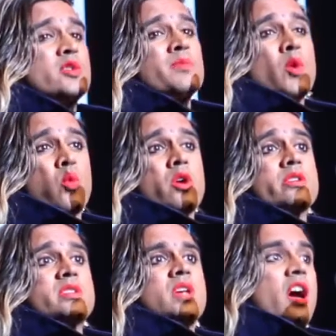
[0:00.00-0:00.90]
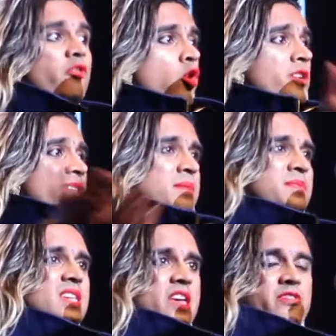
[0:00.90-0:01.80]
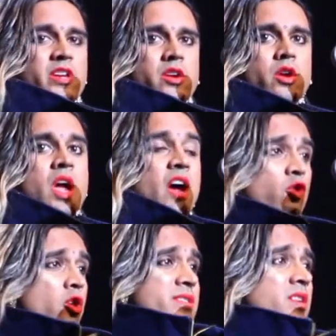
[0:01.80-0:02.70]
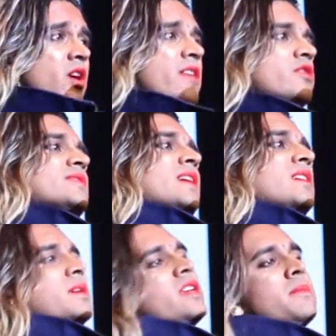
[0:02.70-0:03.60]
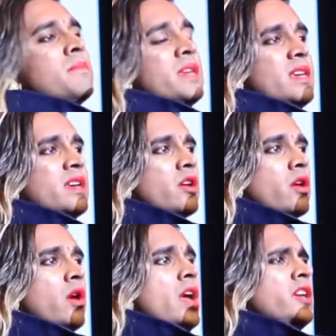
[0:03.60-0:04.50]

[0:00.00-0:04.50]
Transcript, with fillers: assume the worst. Of course I'm safe here. Of course there are others like me here.